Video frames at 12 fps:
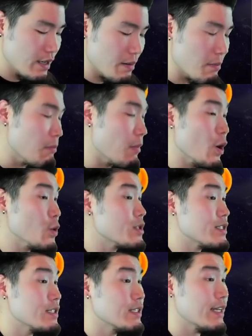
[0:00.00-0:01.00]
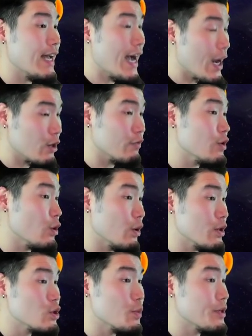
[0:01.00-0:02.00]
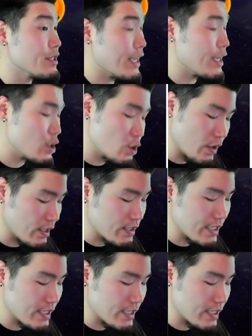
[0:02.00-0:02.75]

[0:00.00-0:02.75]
most out of your Super Saiyan Trunks.